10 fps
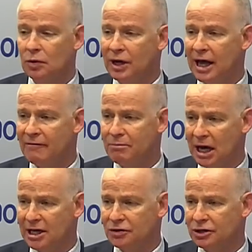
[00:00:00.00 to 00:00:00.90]
We have
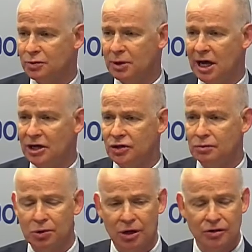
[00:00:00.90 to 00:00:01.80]
major
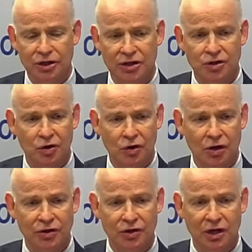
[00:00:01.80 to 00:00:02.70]
expansion projects across